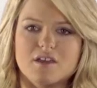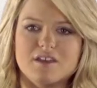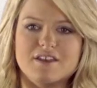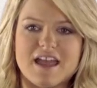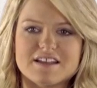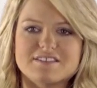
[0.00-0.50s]

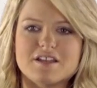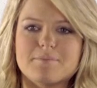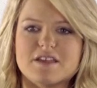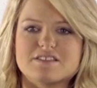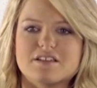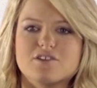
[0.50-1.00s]
Next
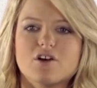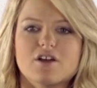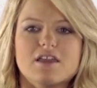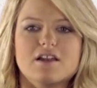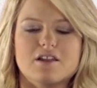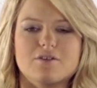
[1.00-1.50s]
up is the
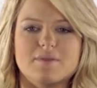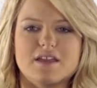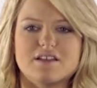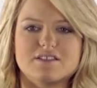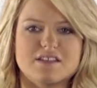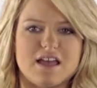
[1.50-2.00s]
Nokia
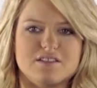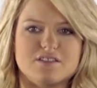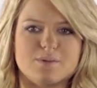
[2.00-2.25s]
Lumia ten